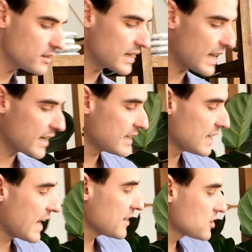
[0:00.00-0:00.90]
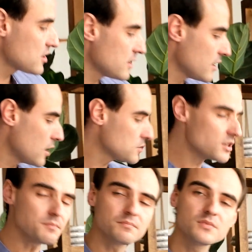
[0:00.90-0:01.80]
the guy last
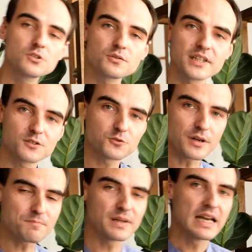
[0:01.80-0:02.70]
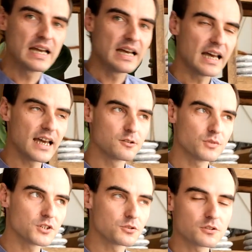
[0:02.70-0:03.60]
autumn during a trip, and
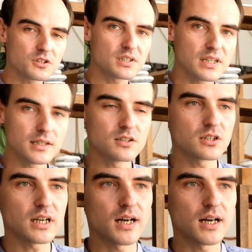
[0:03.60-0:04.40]
we sourced his